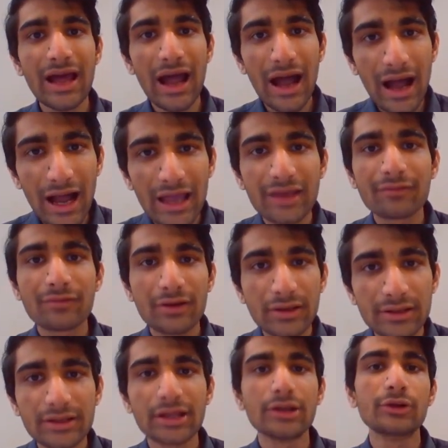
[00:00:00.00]
I
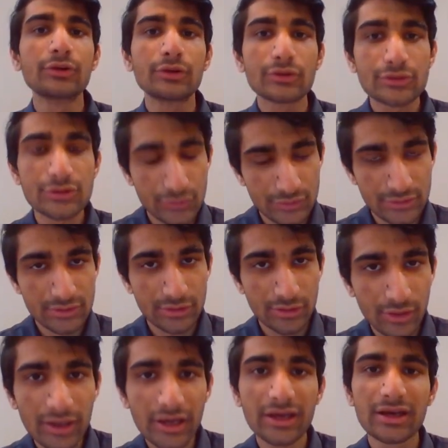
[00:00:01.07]
will tell you to choose.
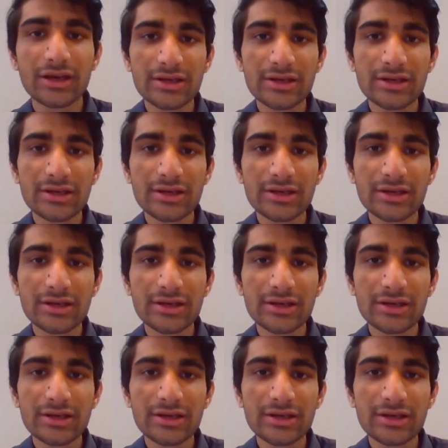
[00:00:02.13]
Okay.